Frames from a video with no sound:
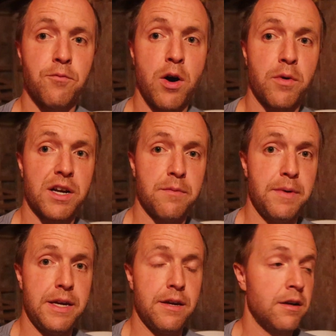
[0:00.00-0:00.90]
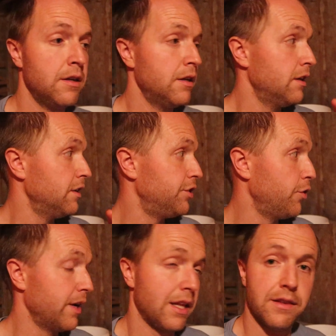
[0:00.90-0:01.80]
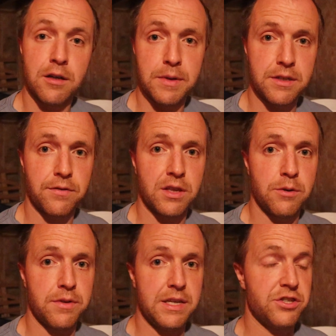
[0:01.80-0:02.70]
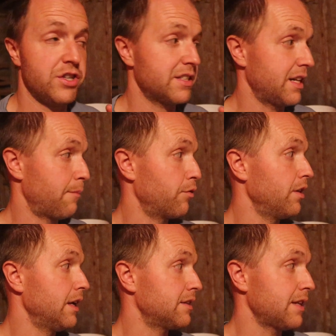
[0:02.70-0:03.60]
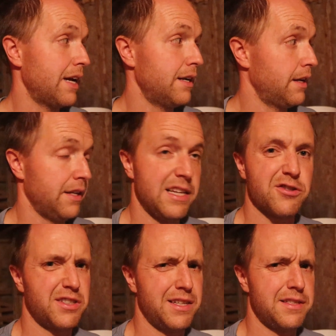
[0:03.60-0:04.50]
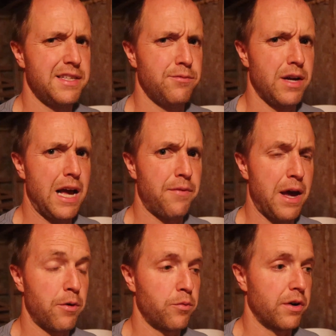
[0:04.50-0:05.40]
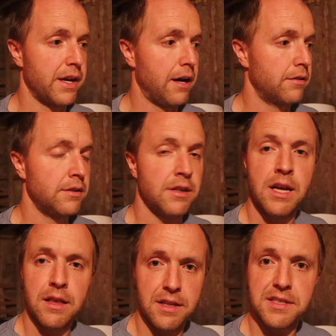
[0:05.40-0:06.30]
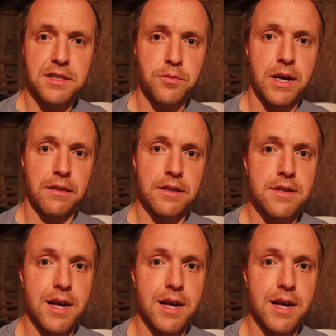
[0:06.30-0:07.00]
what we're going to be doing a little bit differently with these chicks, and I'm really excited and interested to see how that would work out. Let's get to weighing these